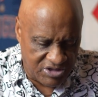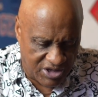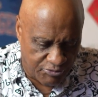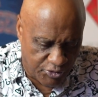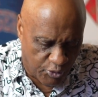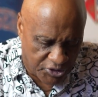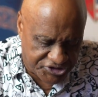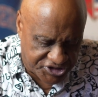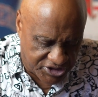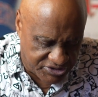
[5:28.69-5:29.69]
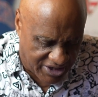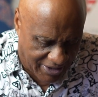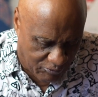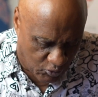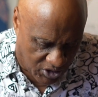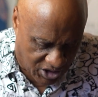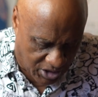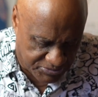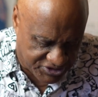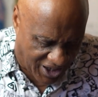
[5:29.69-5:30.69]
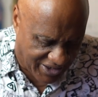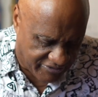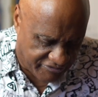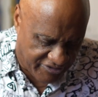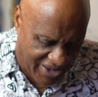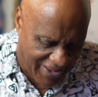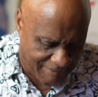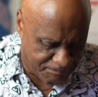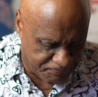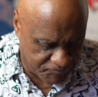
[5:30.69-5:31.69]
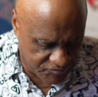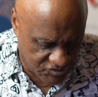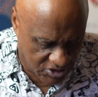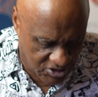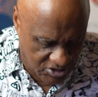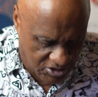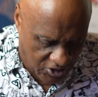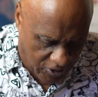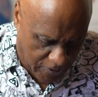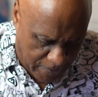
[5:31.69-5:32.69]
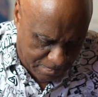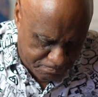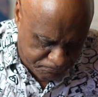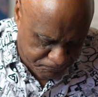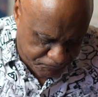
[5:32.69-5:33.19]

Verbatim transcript: and we want to see that what comes out of that. Um,